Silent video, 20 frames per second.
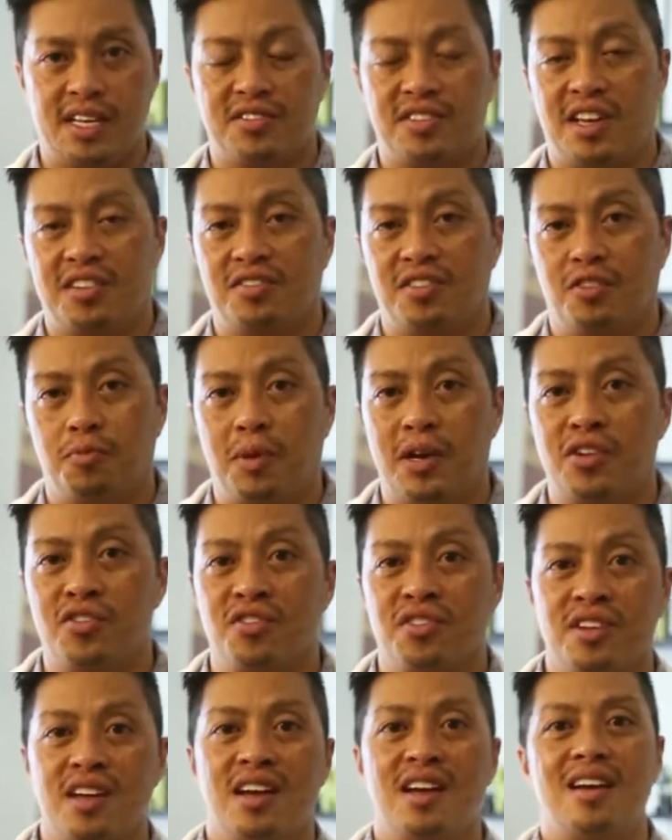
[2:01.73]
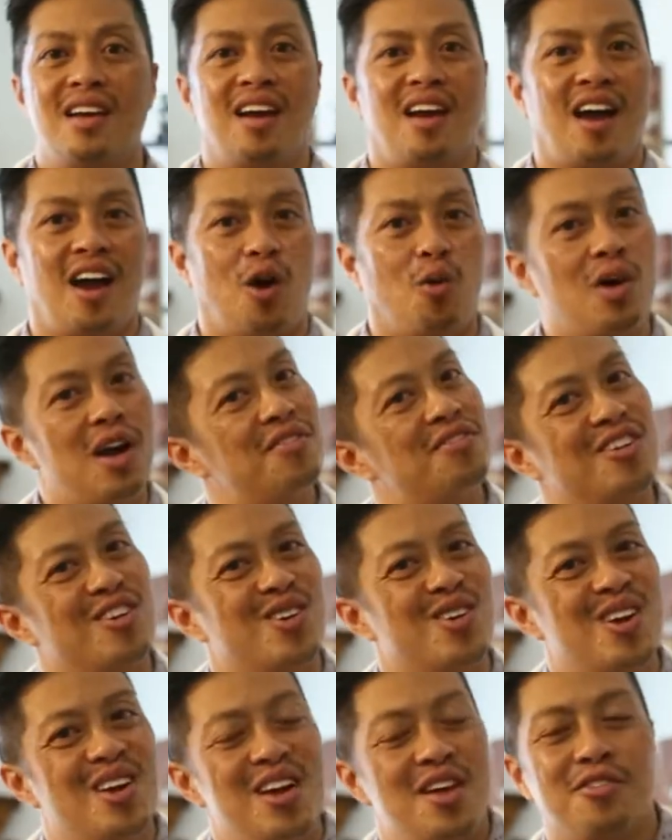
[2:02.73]
assess this patient.
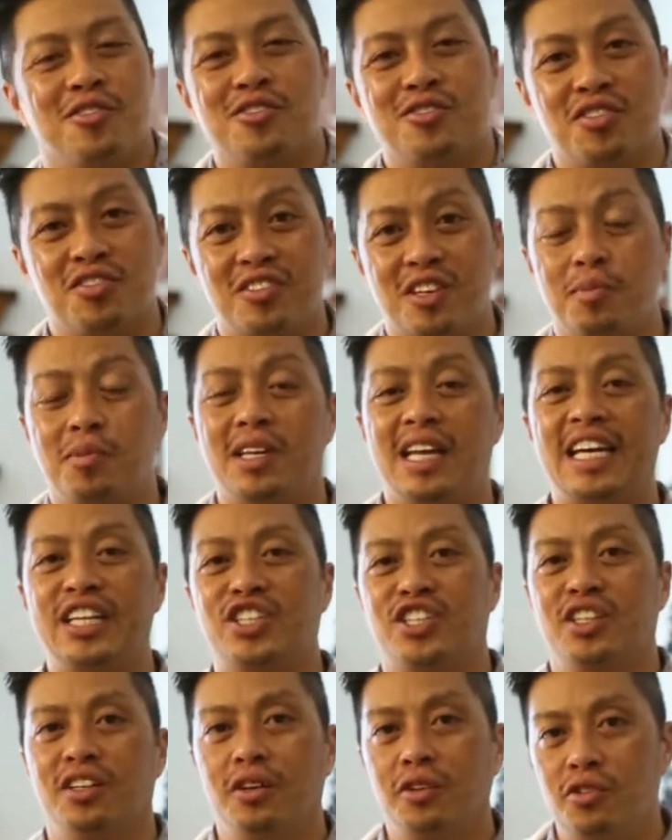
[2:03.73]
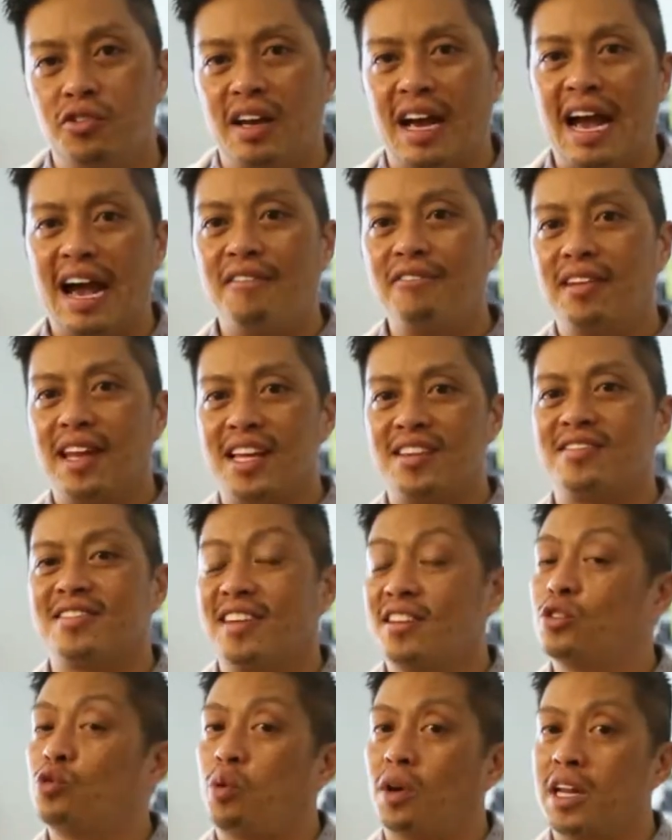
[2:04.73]
However, there's a stipulation. You have less
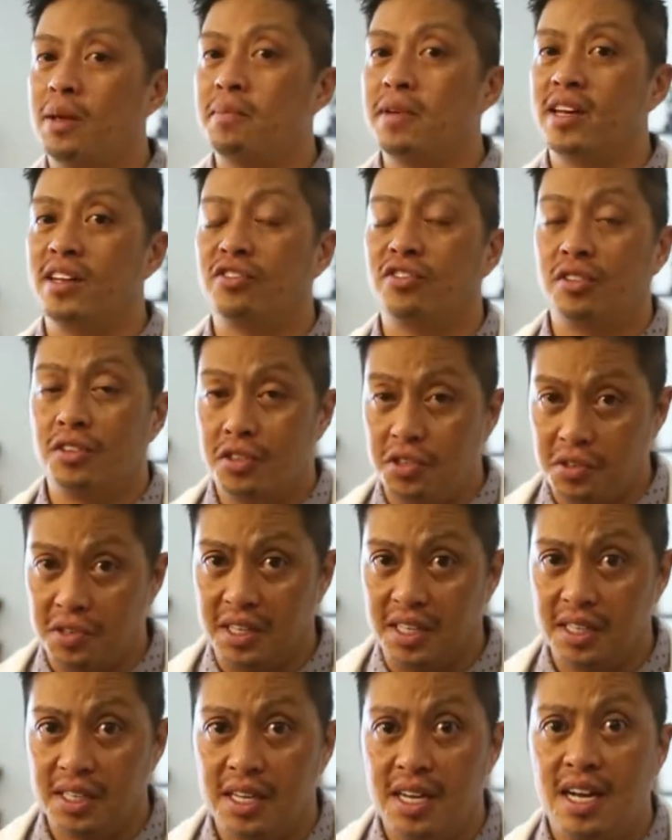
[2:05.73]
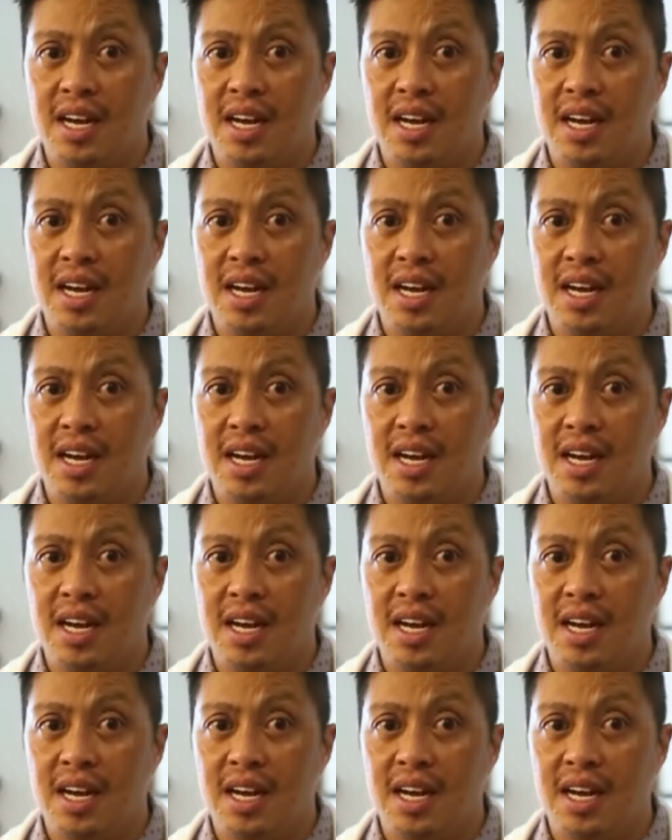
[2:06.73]
than 20 minutes to do it.